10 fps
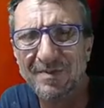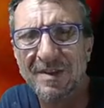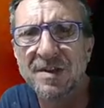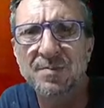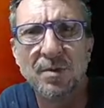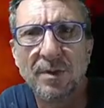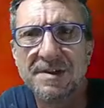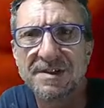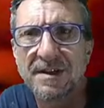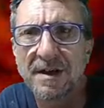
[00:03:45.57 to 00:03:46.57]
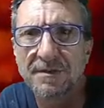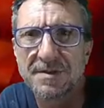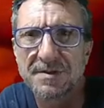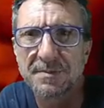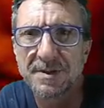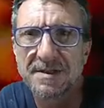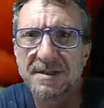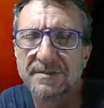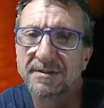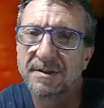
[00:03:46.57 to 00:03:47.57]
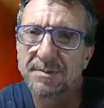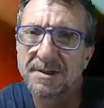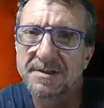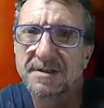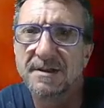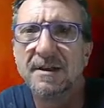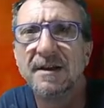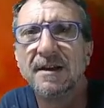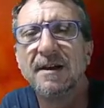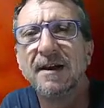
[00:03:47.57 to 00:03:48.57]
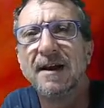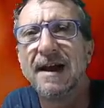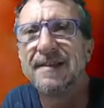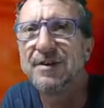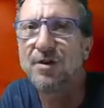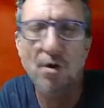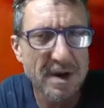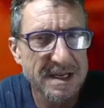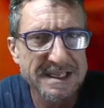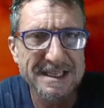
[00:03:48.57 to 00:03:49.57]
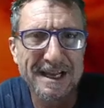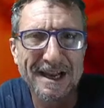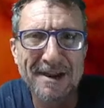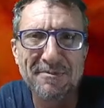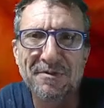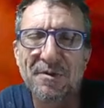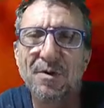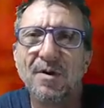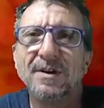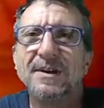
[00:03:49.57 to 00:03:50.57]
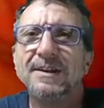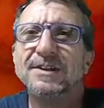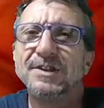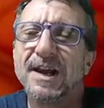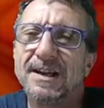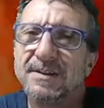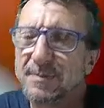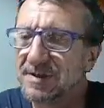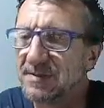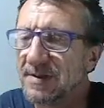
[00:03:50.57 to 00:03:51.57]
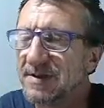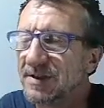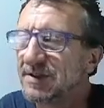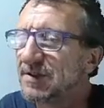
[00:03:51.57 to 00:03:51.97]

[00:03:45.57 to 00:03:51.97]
These small ones, you know, they're often two-piece, even three-piece. And then you're always in the game for shad, especially when you're just